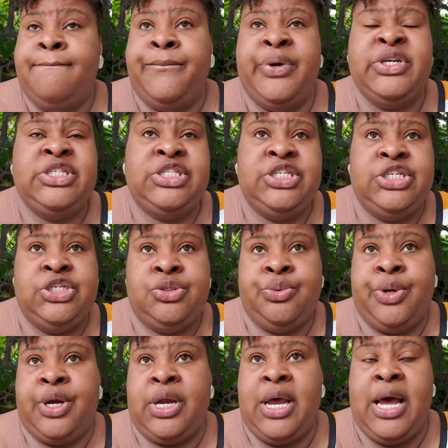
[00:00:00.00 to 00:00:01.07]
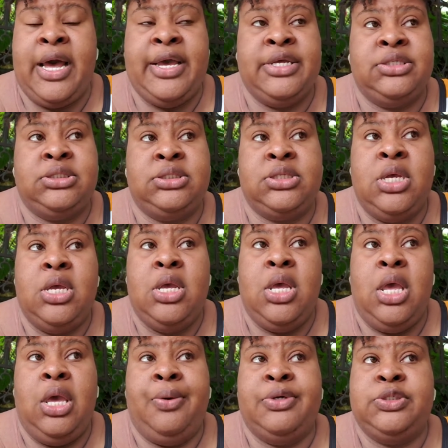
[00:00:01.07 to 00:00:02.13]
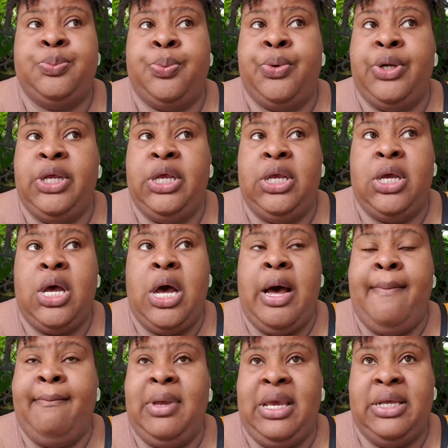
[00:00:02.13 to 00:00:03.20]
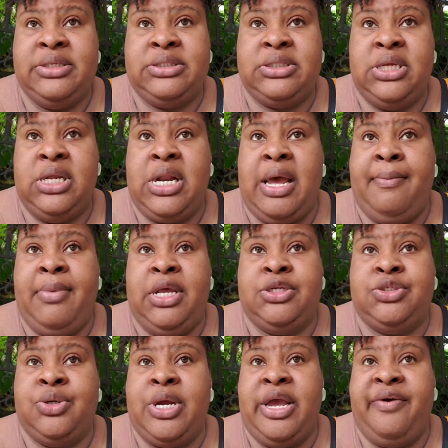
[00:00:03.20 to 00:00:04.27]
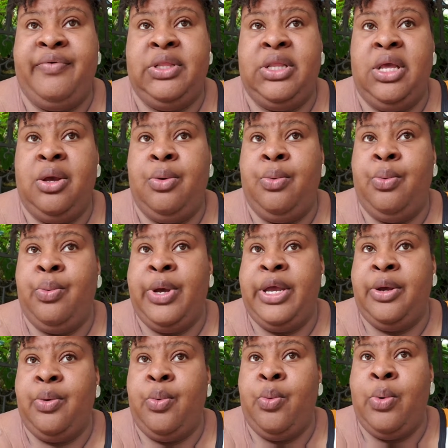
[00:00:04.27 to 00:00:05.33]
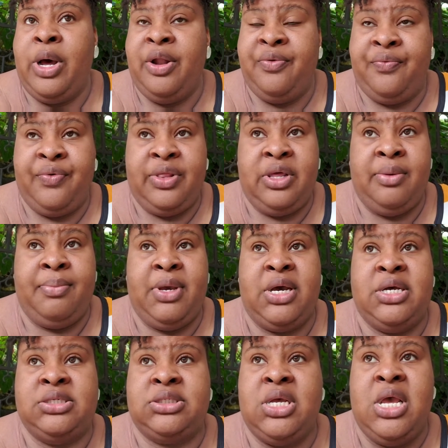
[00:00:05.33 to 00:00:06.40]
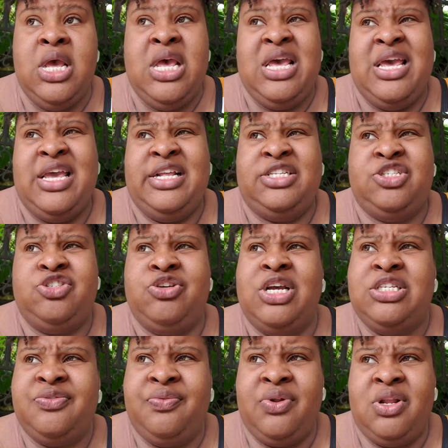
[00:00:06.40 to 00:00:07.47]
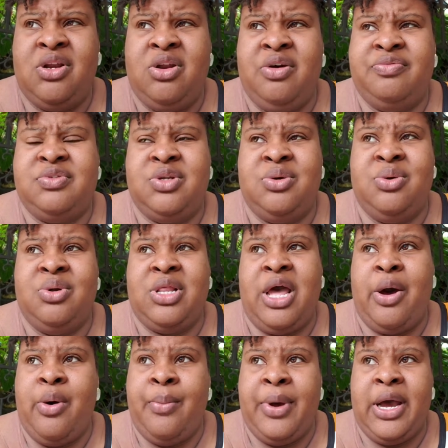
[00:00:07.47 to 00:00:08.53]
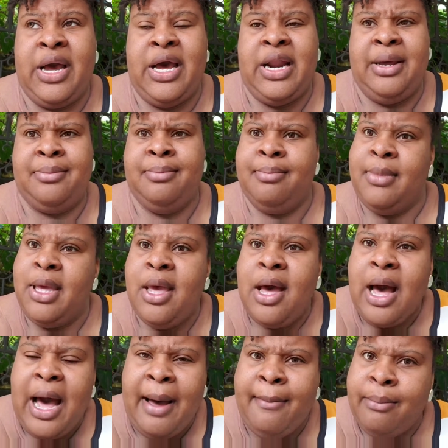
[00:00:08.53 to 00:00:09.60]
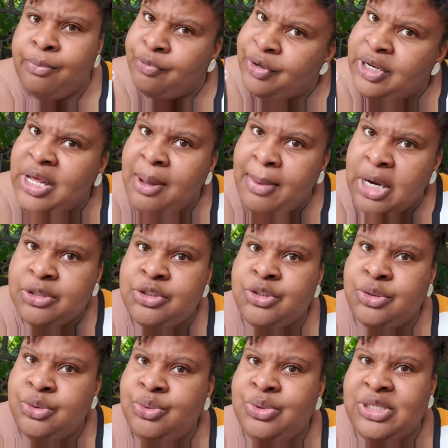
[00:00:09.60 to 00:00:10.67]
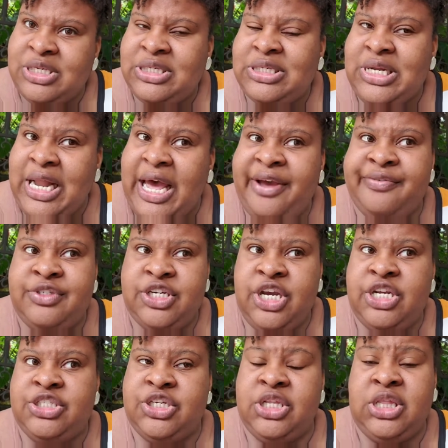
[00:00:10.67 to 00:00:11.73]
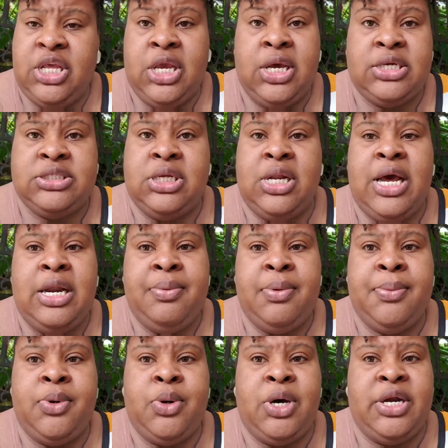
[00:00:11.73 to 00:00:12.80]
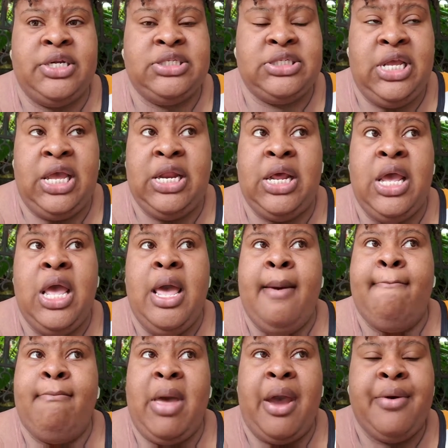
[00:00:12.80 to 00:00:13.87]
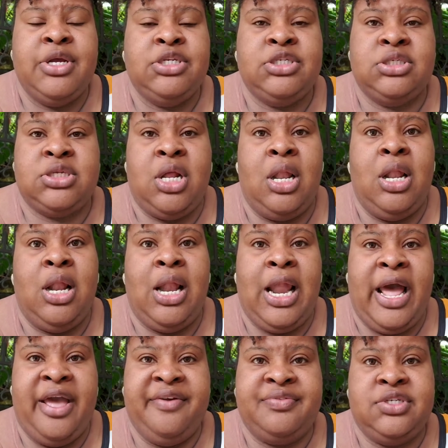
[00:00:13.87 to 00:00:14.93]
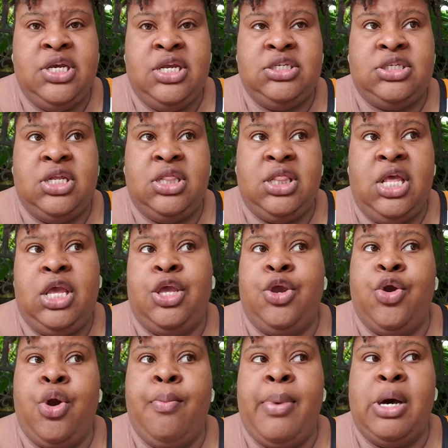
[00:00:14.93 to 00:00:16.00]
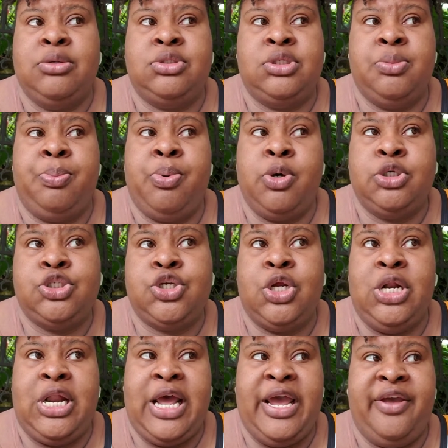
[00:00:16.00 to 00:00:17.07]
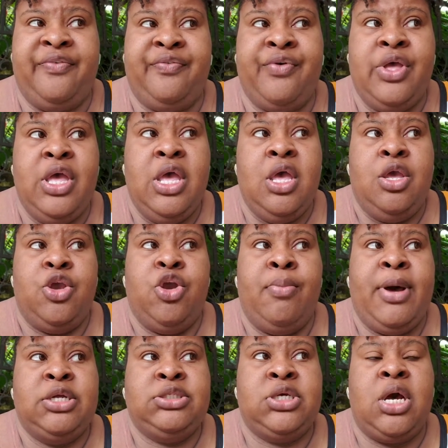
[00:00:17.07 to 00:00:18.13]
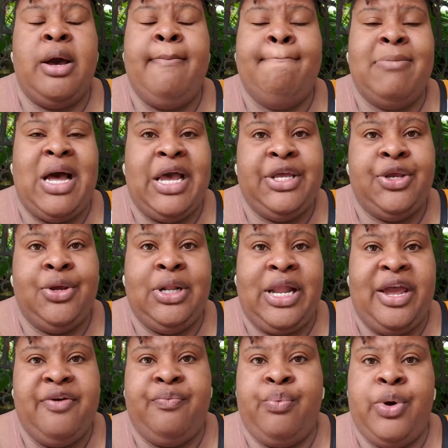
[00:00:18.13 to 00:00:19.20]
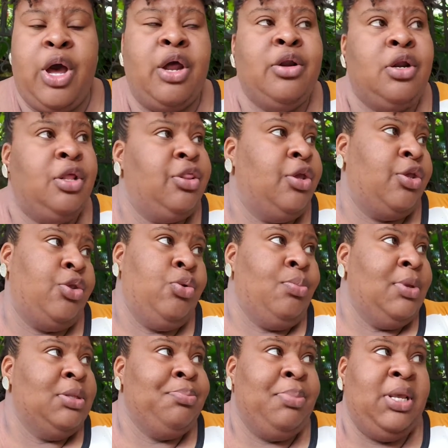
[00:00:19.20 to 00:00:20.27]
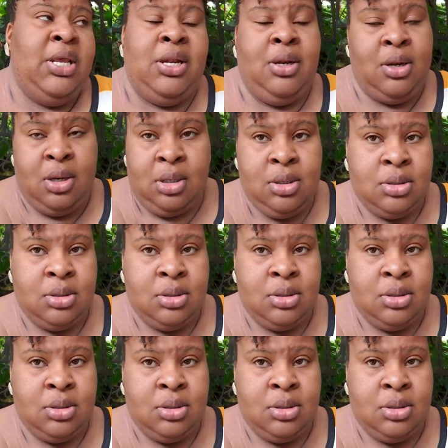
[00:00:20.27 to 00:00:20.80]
Prestige work, guys. It was pretty amazing. I made sure everything went well for them because it's stressful enough to know that, oh my God, I'm really about to do this life-changing thing, because a lot of people don't understand. Marriage is a life-changing thing. You're about to put your life, you're about to combine your life with another human beings.